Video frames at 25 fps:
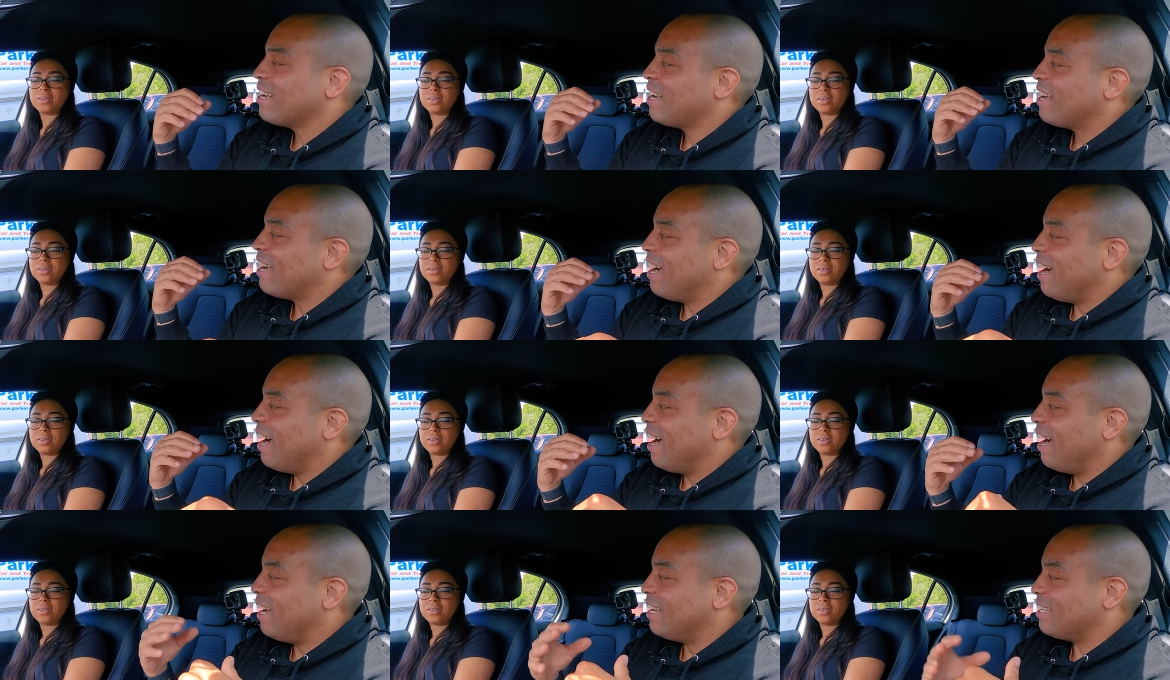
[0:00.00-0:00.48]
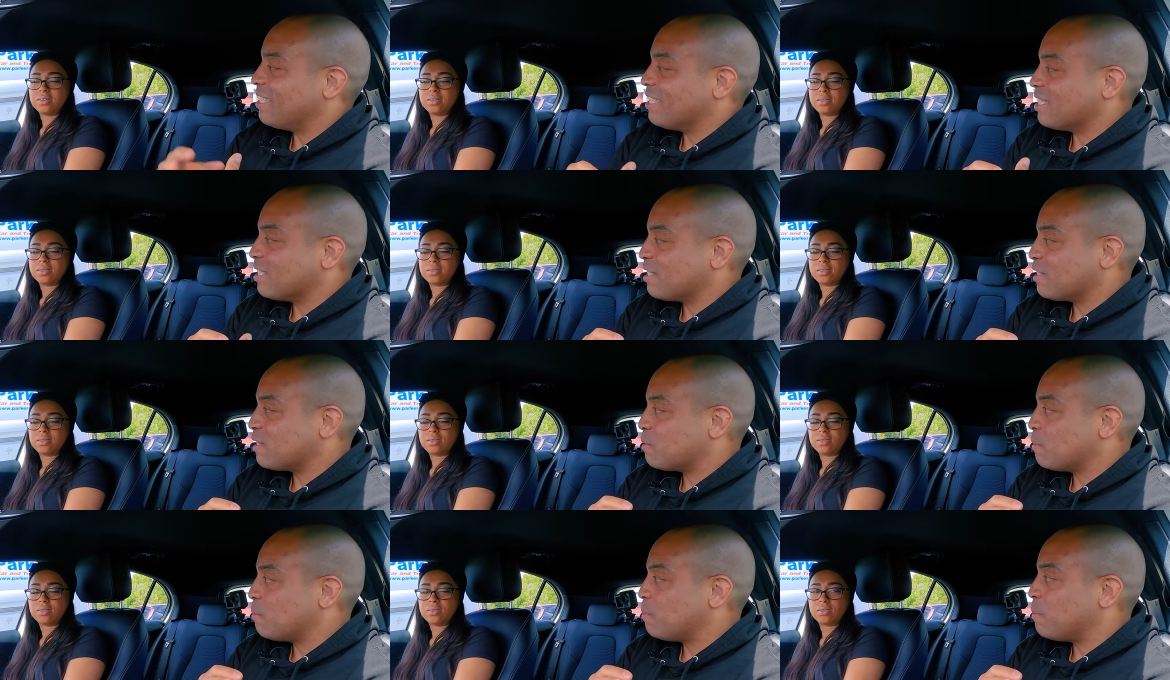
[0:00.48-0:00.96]

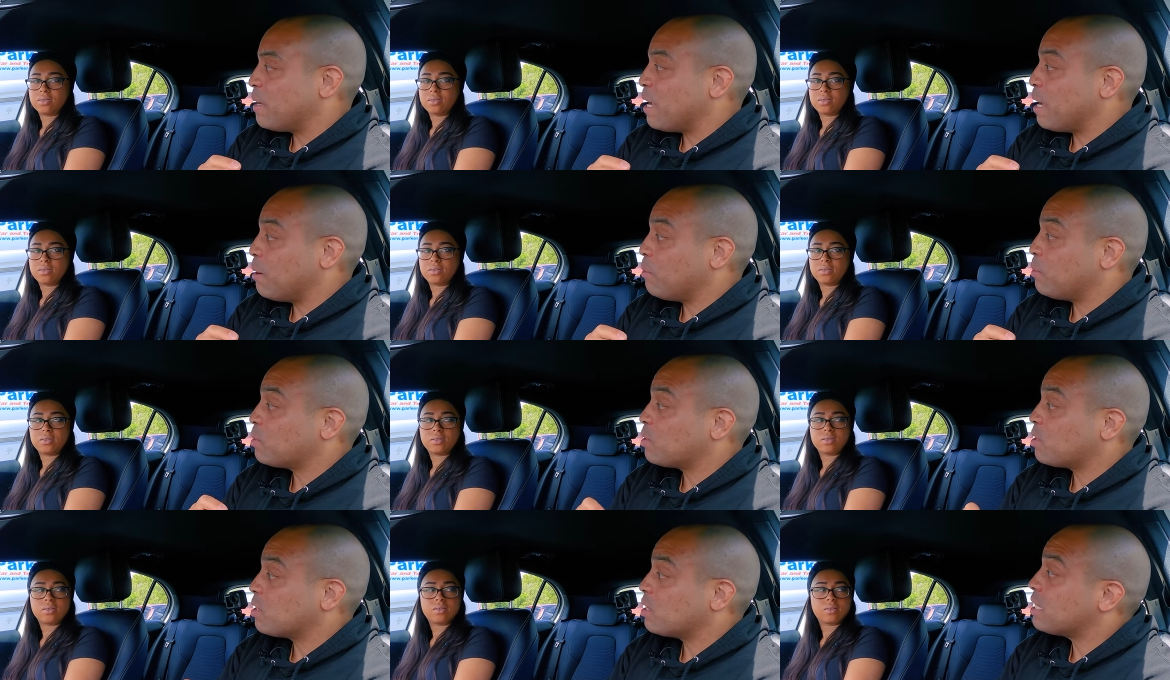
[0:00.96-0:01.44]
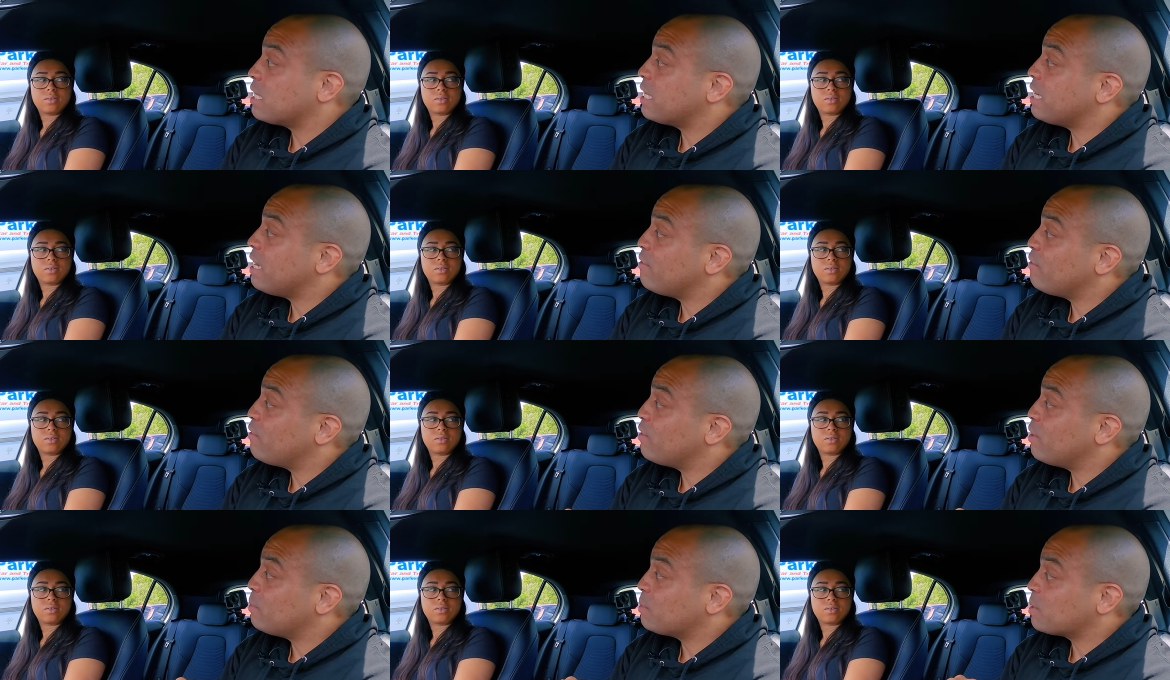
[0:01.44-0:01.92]
Speaker 1: and be able to
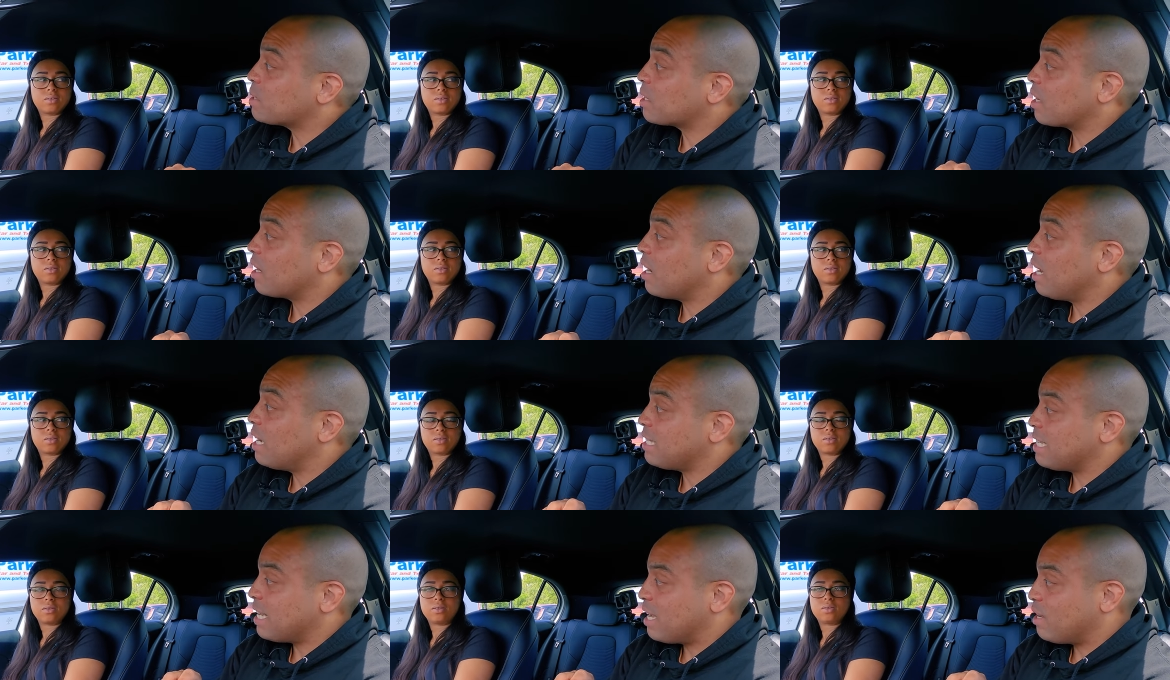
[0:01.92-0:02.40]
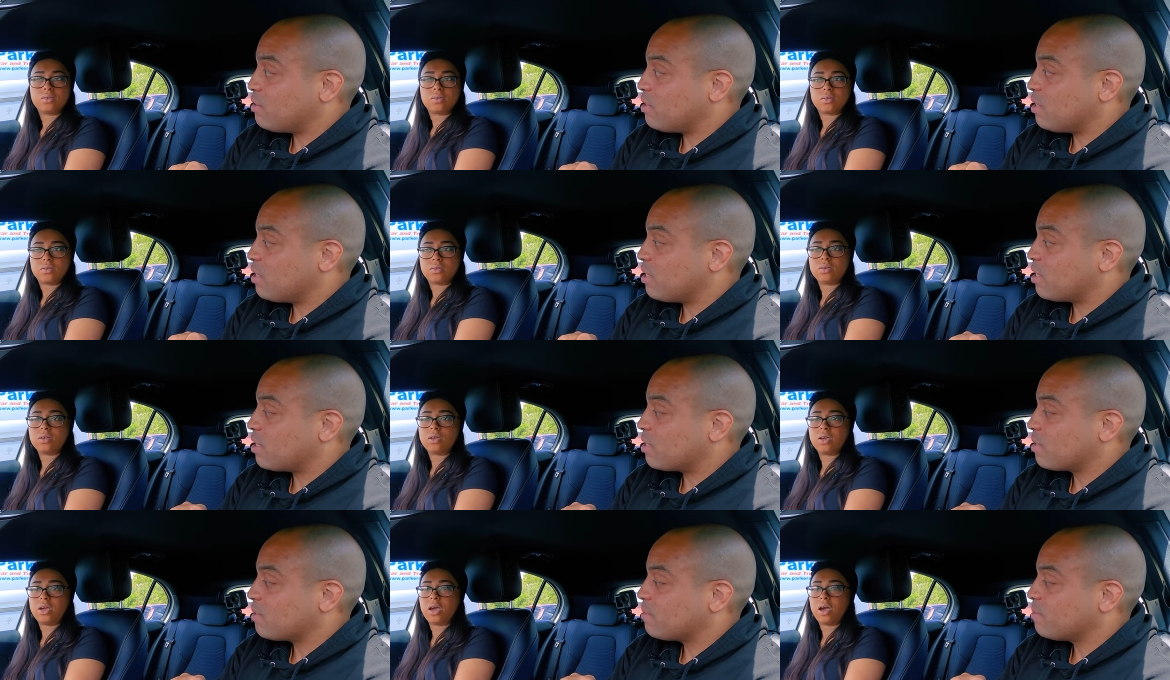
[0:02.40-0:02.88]
deliver them to clients'
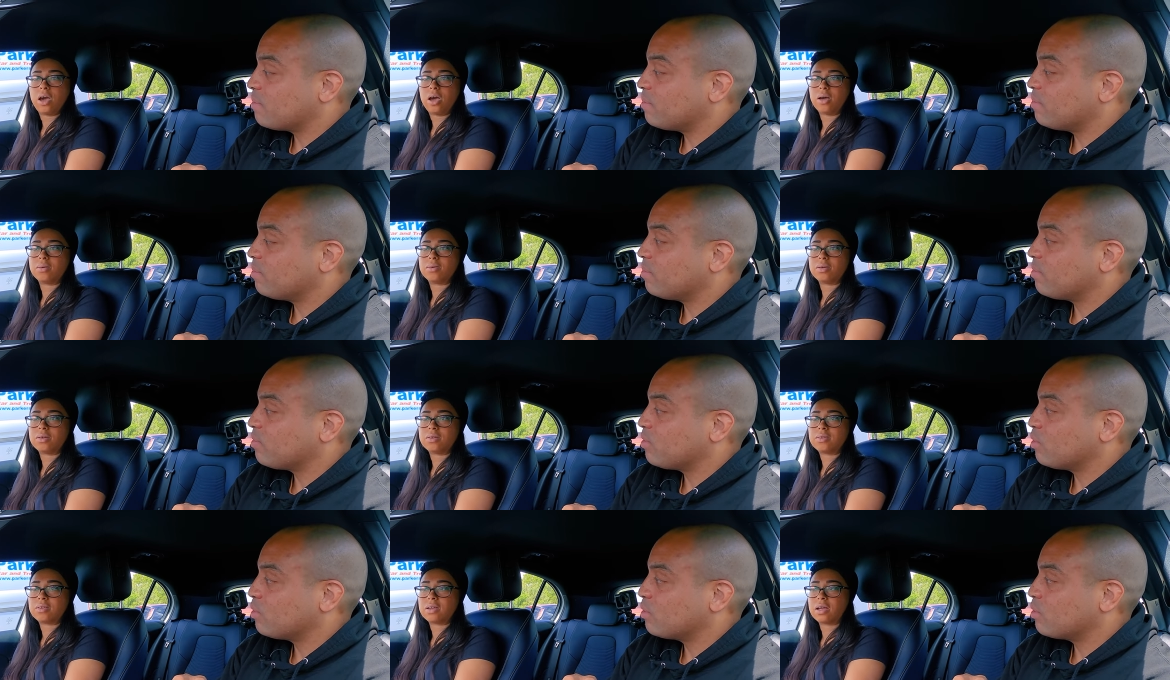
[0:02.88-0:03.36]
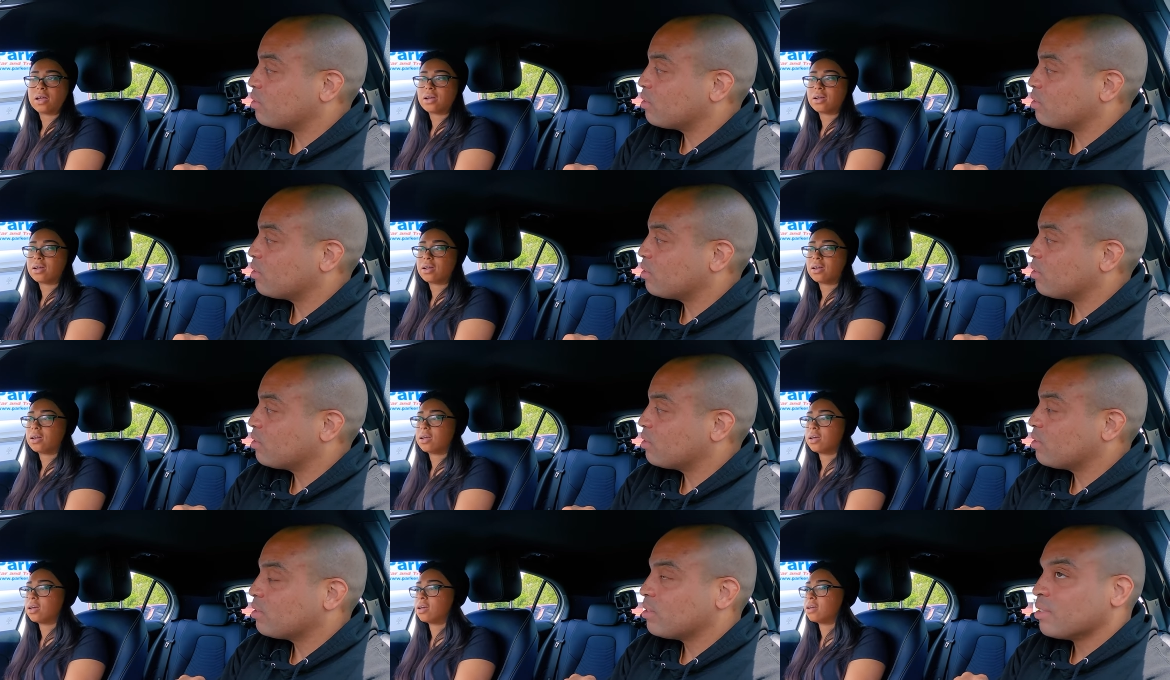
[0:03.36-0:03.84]
houses.
Speaker 2: Yeah,
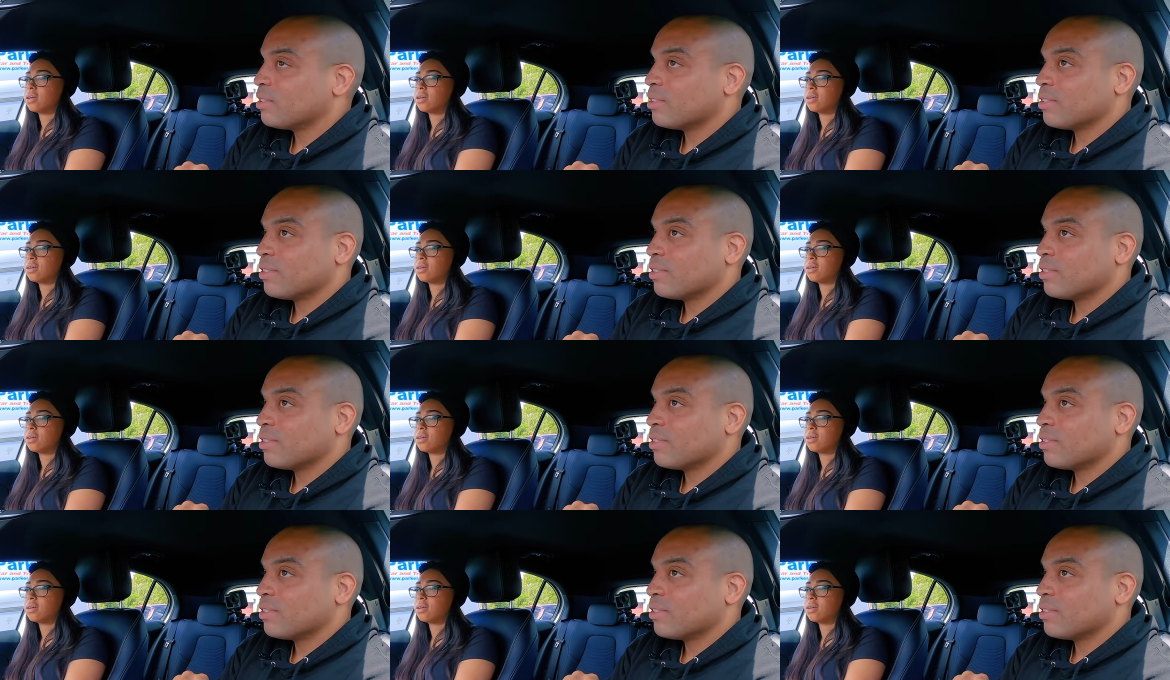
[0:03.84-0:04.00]
exactly.